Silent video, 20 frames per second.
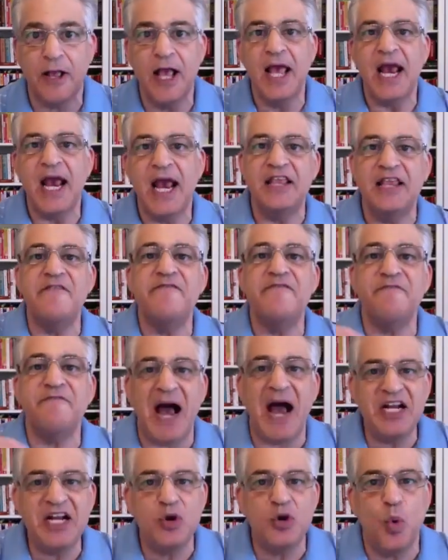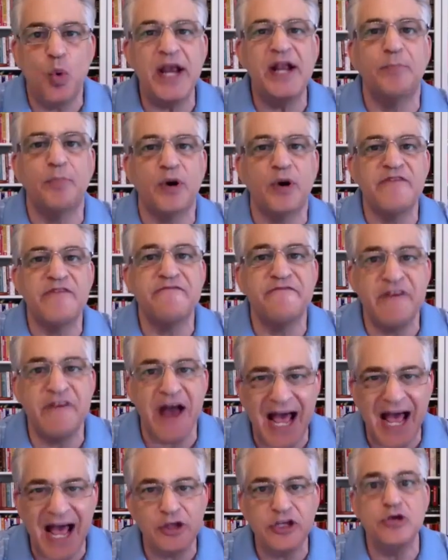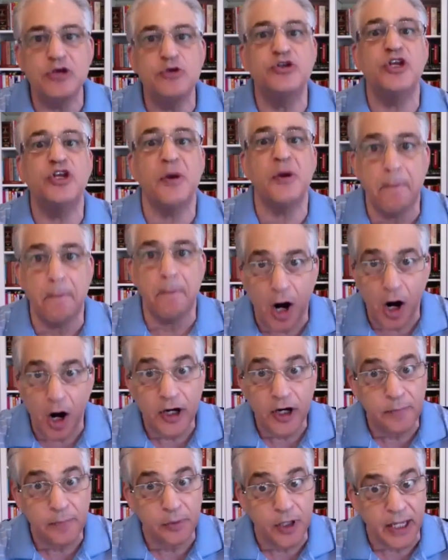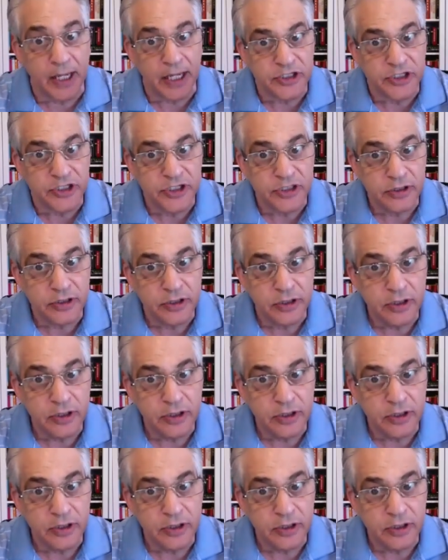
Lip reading: and then find a way to bring value to the marketplace.